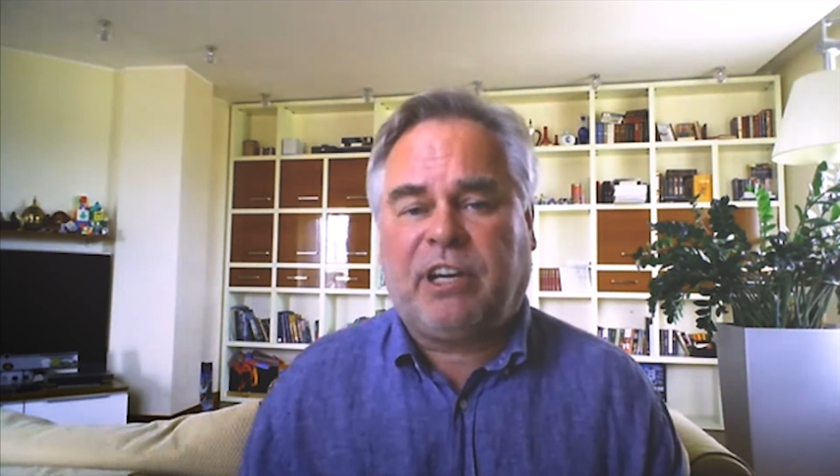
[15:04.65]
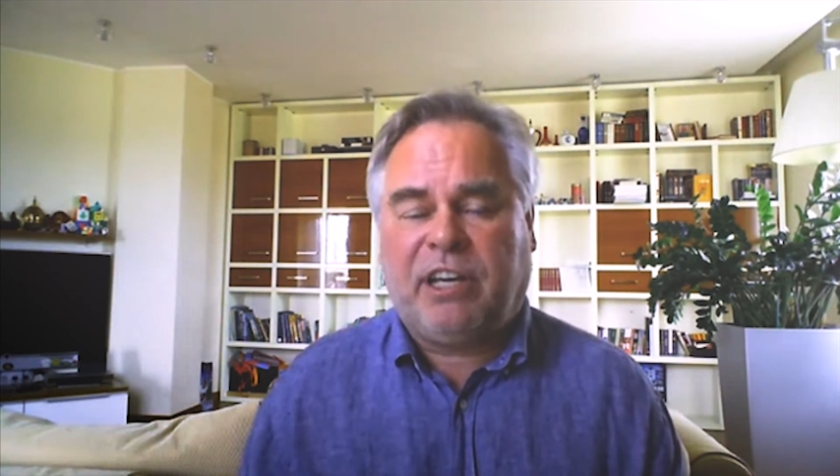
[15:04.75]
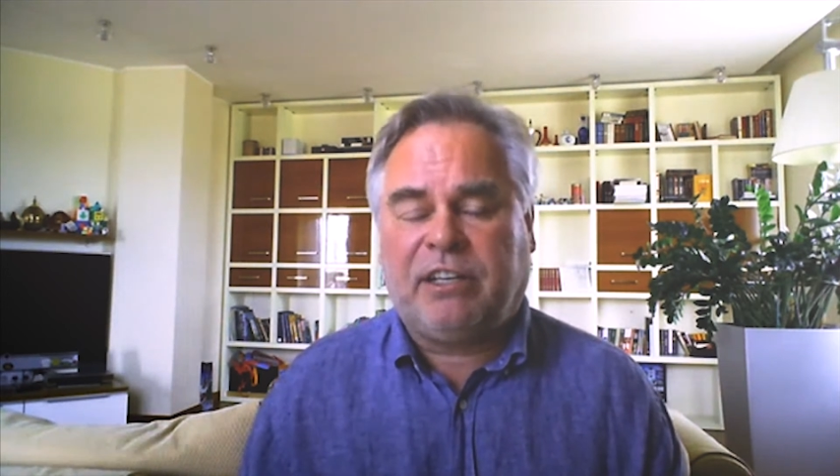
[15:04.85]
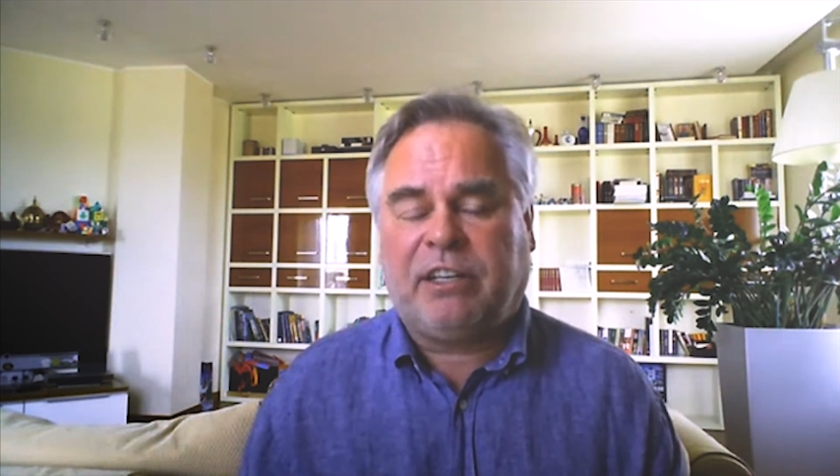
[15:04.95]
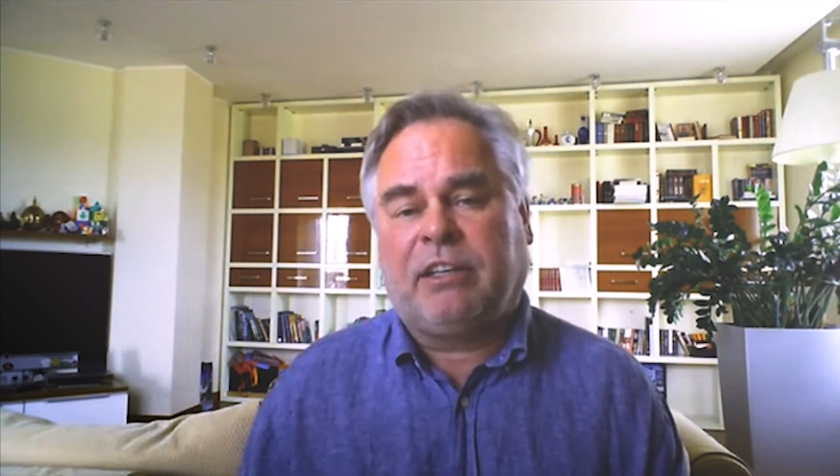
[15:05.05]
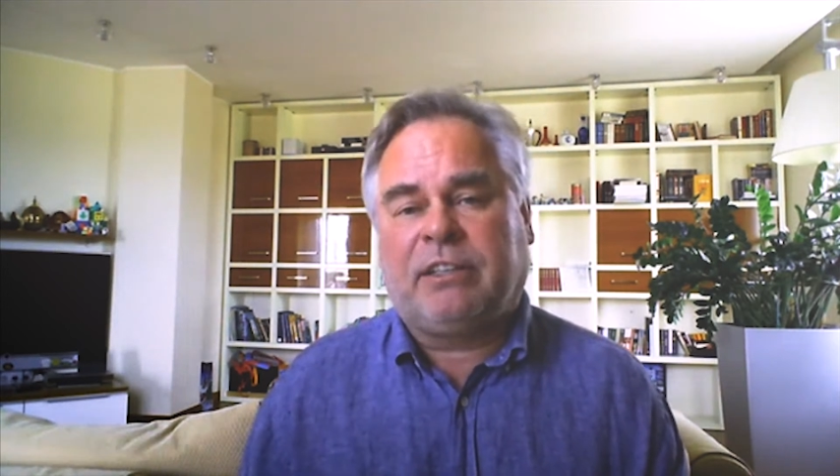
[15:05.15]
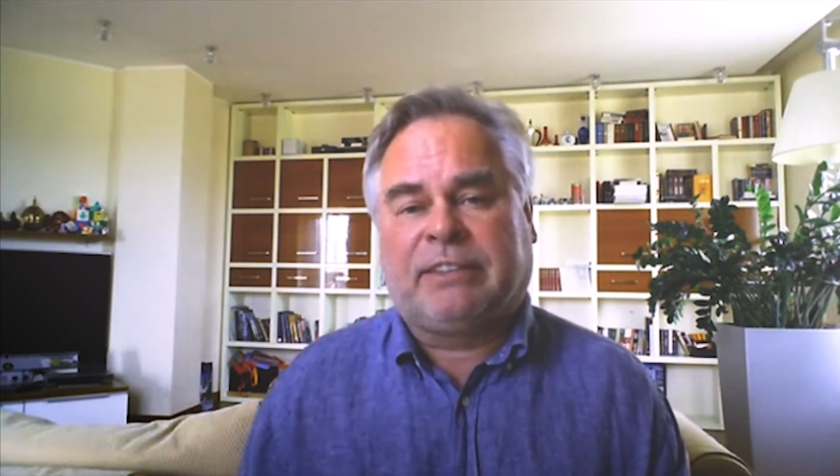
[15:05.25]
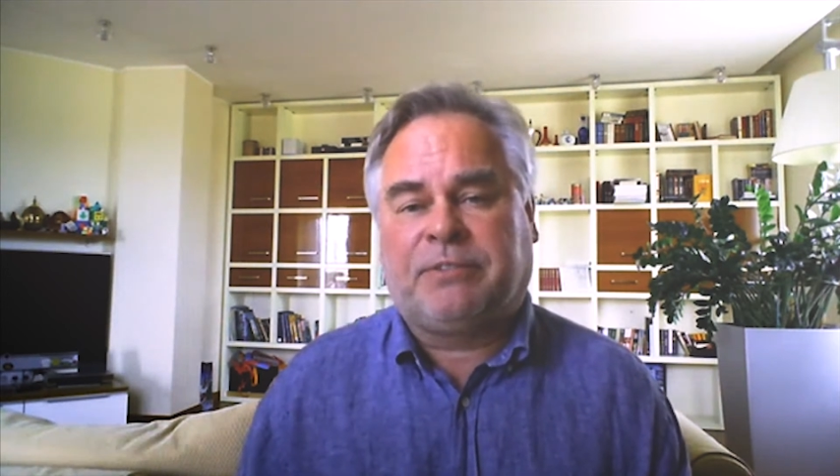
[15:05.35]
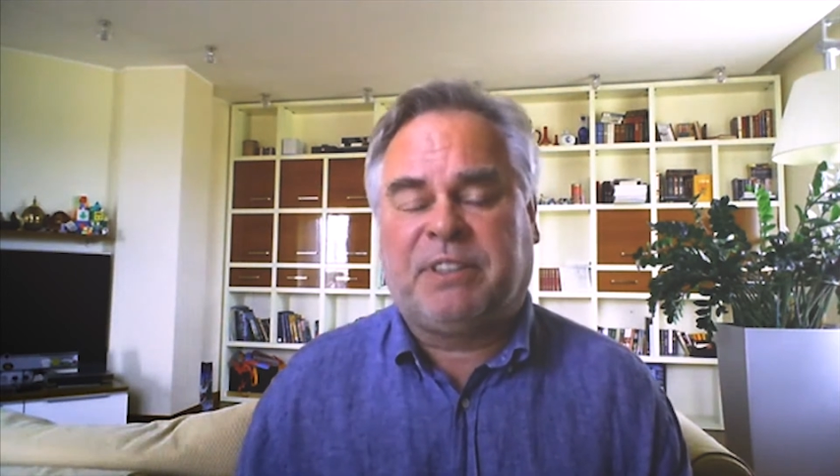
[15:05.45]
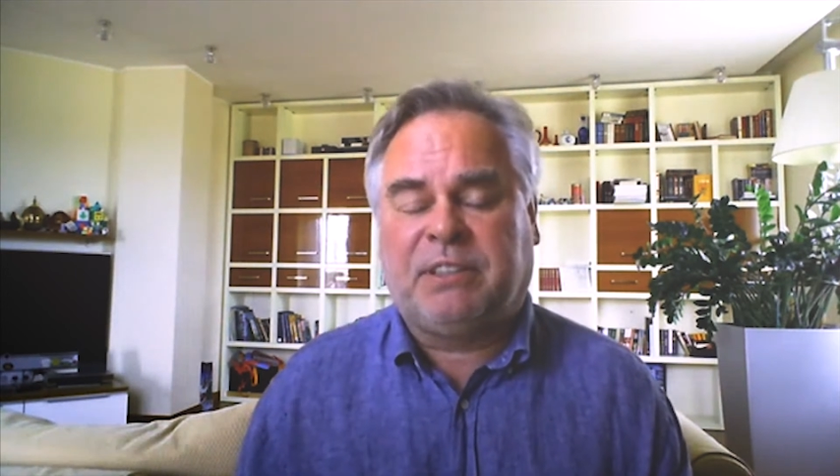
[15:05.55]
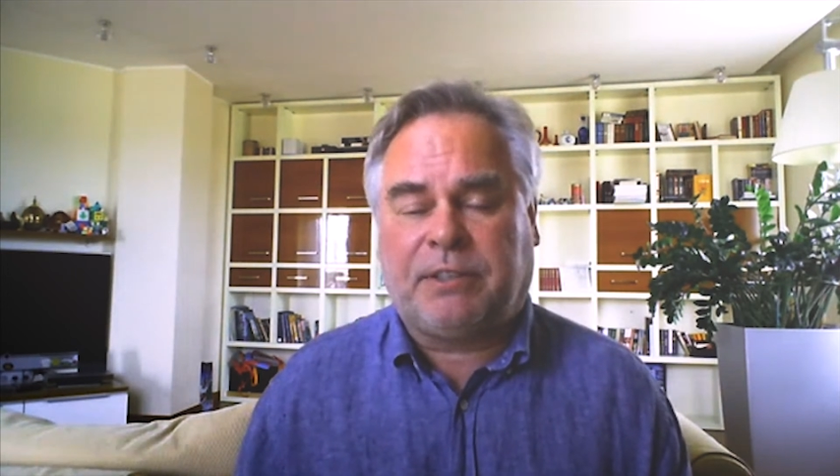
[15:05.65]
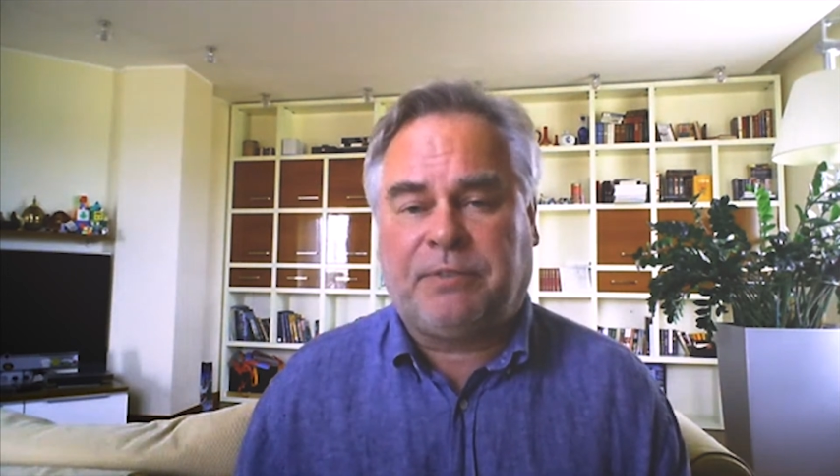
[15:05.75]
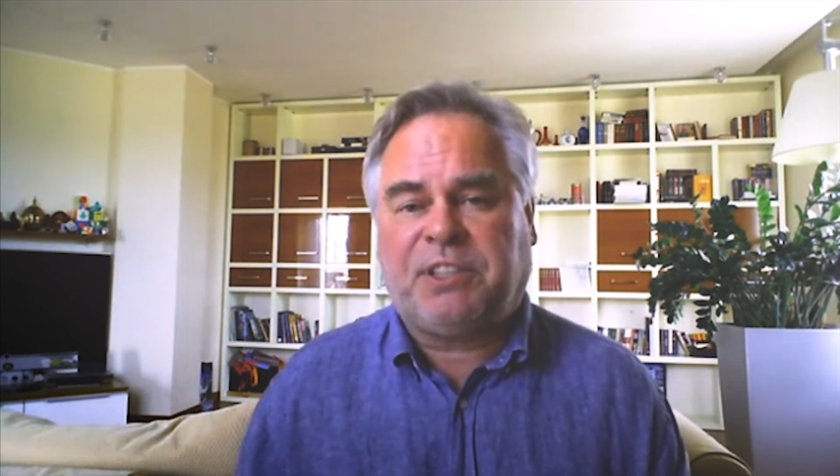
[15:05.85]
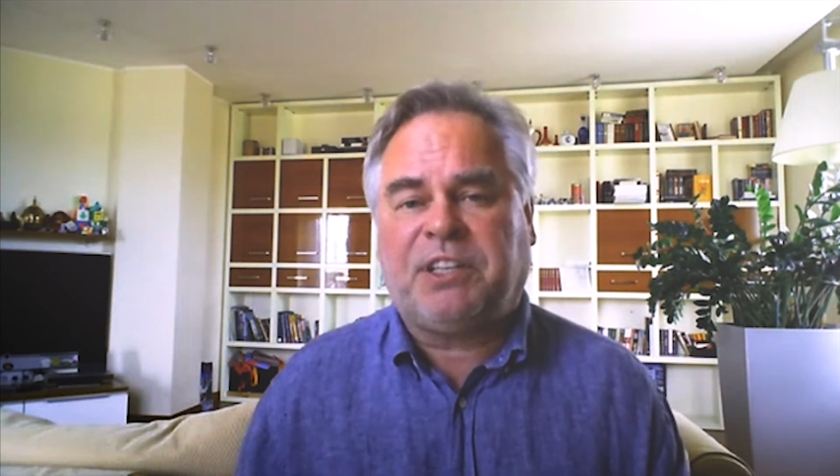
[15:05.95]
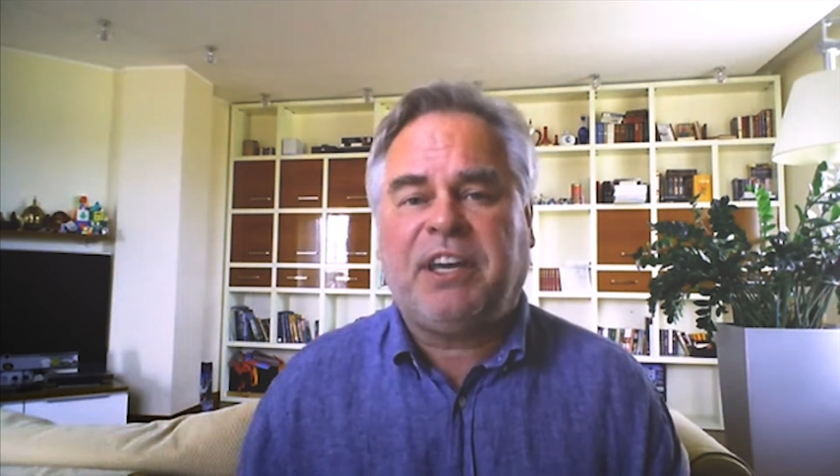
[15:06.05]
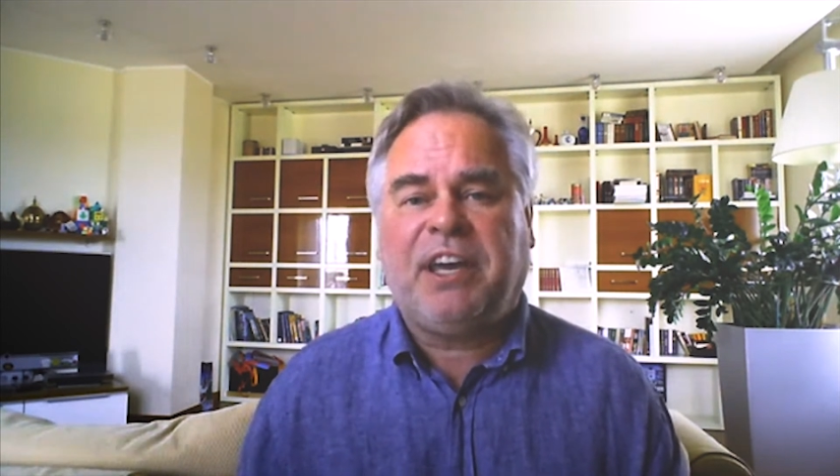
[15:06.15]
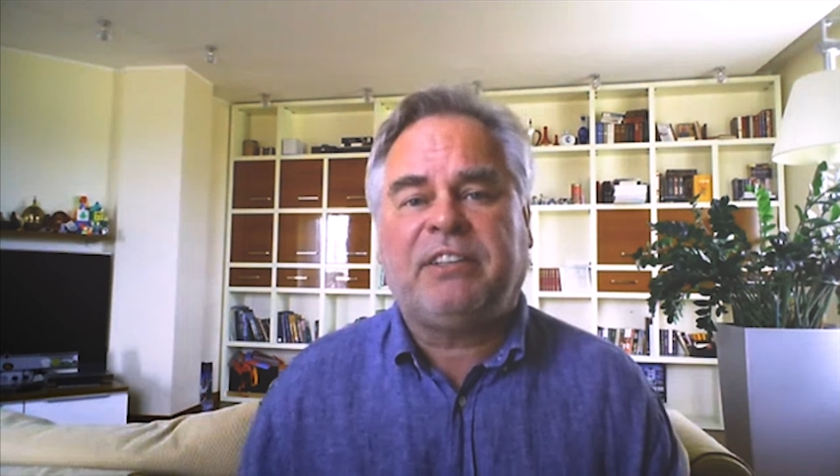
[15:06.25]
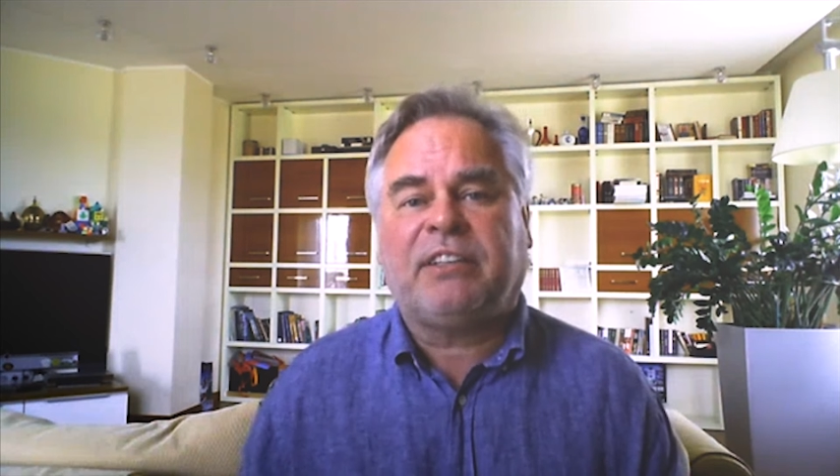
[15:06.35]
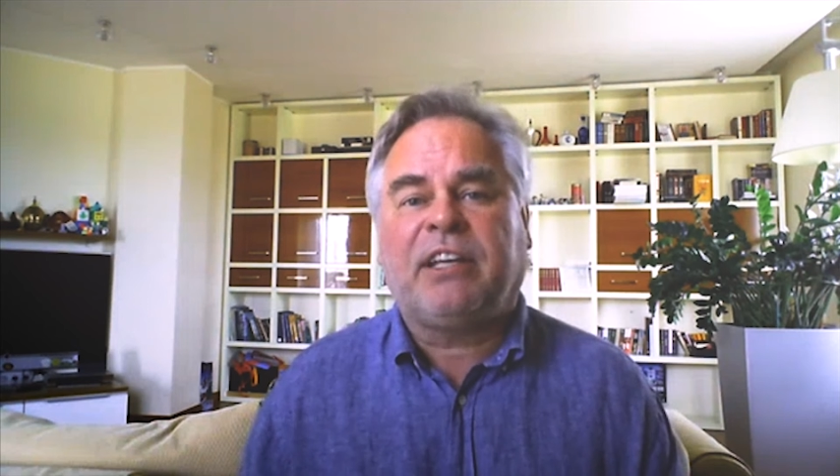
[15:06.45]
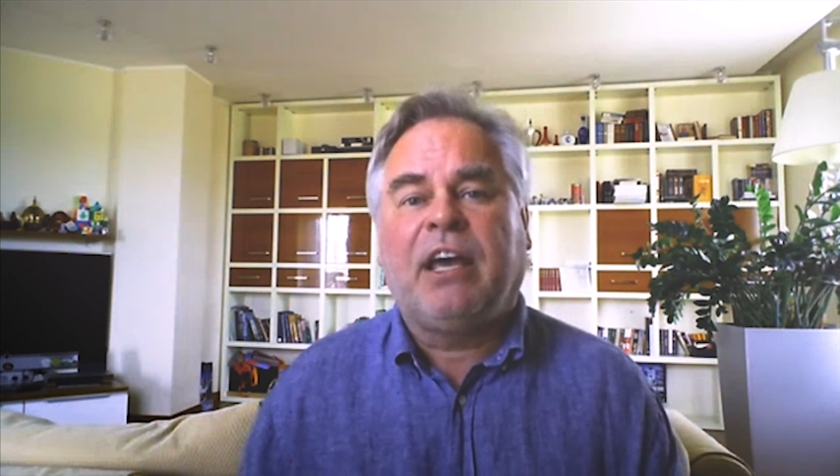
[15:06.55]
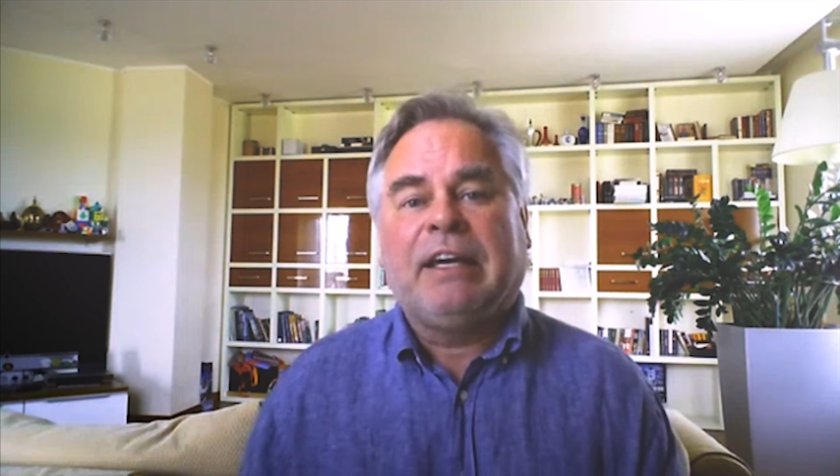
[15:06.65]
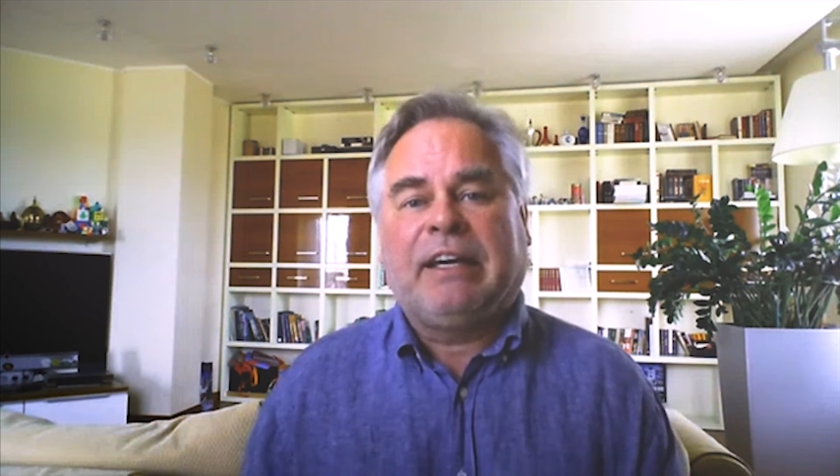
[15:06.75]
highly sophisticated